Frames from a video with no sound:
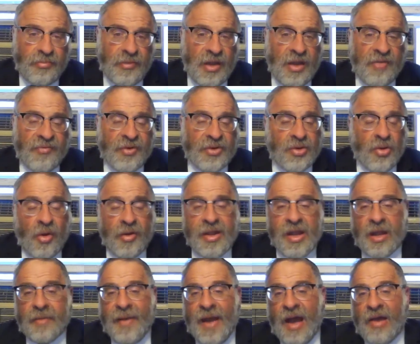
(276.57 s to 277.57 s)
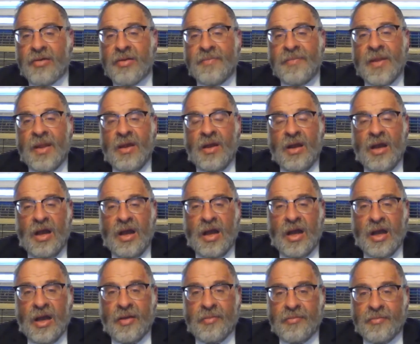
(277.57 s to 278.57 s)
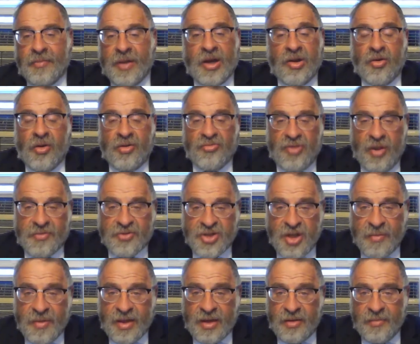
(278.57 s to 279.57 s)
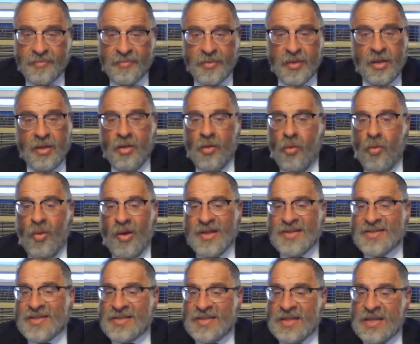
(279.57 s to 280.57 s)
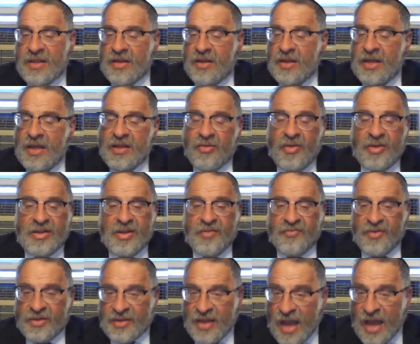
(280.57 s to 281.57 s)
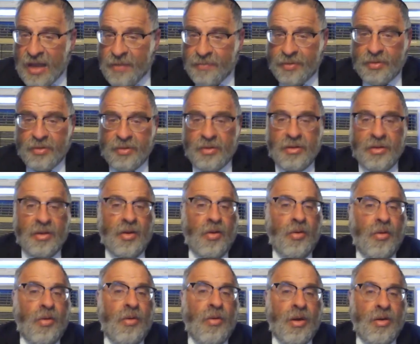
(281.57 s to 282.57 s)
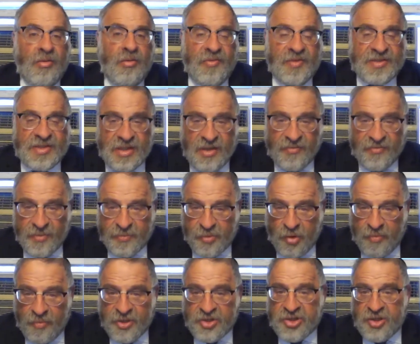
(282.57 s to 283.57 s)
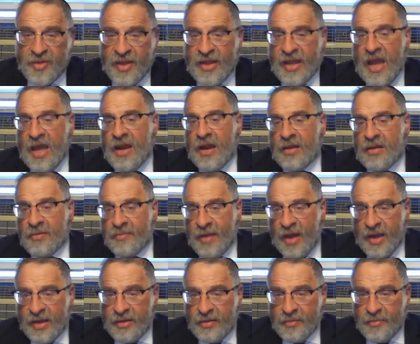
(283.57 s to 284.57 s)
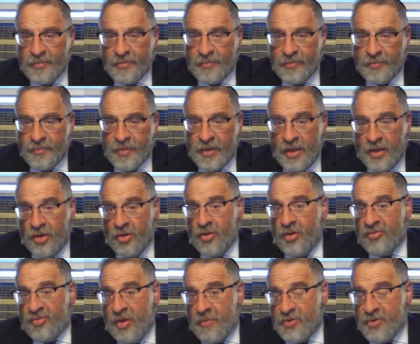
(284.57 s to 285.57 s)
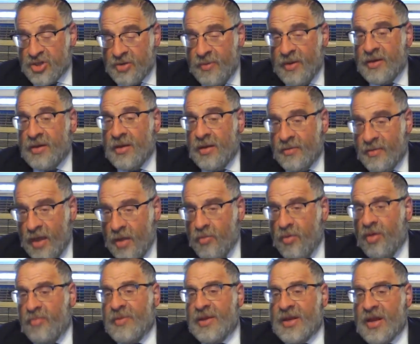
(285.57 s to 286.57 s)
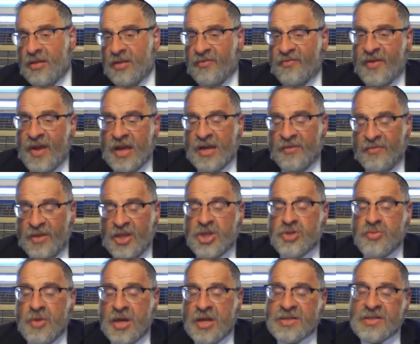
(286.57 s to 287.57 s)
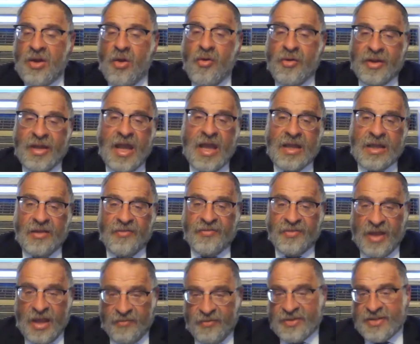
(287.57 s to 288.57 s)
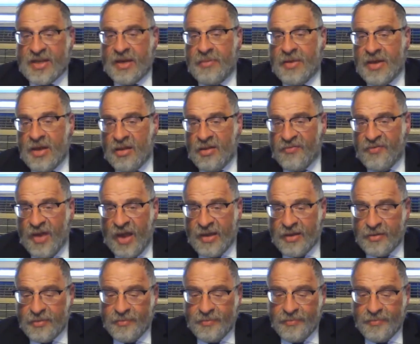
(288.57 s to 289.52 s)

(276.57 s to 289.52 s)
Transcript: If we're talking about, but according to Reb Shimon, once it's either a different type or if it's a different prohibition, they cannot combine. And according to Reb Shimon, they will be nullified. If each one on its own can't give flavor, it's going to be nullified.